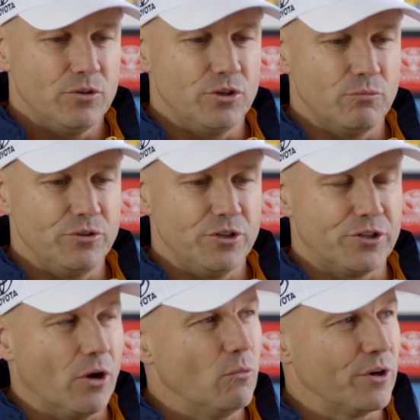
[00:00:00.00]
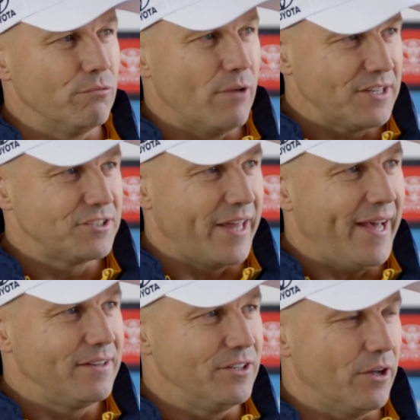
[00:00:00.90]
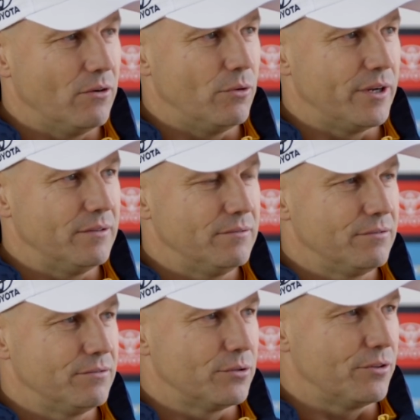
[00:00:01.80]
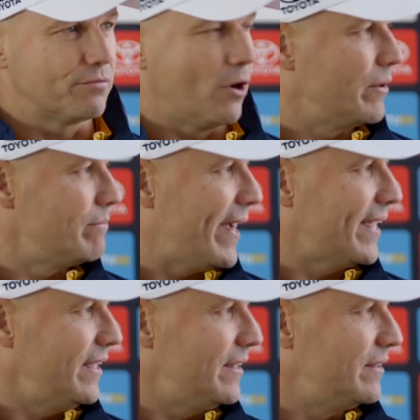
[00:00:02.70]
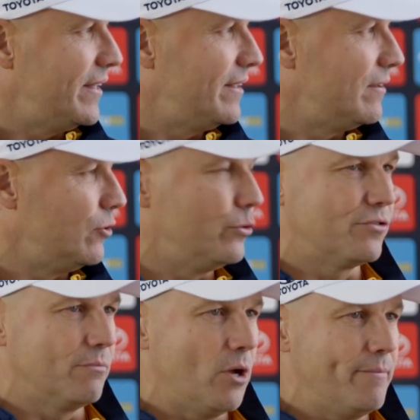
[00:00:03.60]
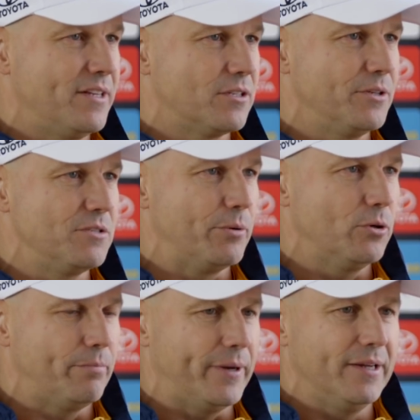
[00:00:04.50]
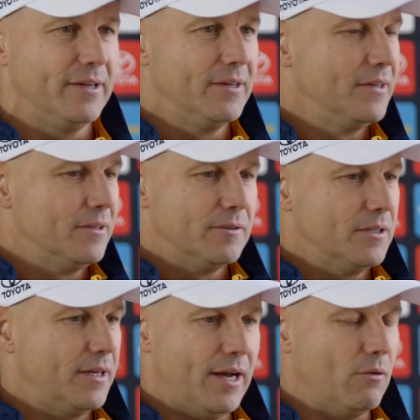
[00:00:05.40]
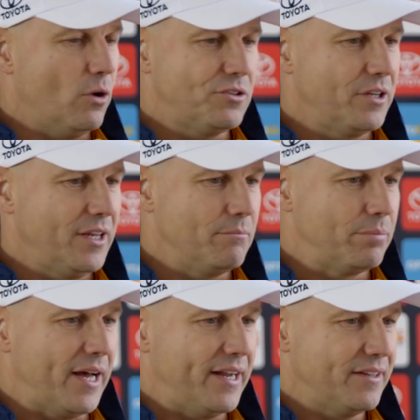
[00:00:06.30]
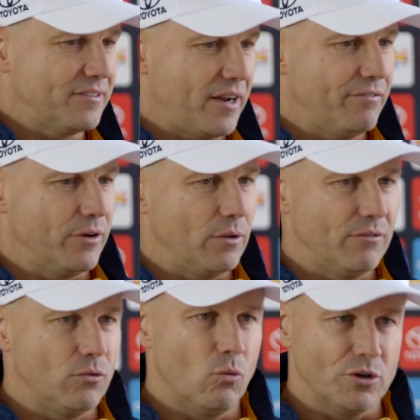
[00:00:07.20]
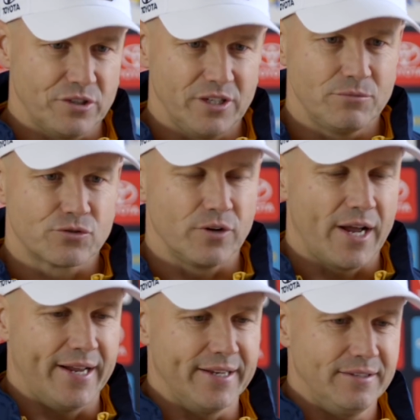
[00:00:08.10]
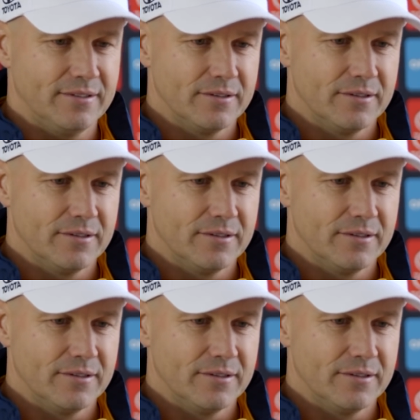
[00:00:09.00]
You don't want to rush that. You don't want to sort of throw him back in and then lose the momentum he's built. But watching him play at SNFL level, watching him train,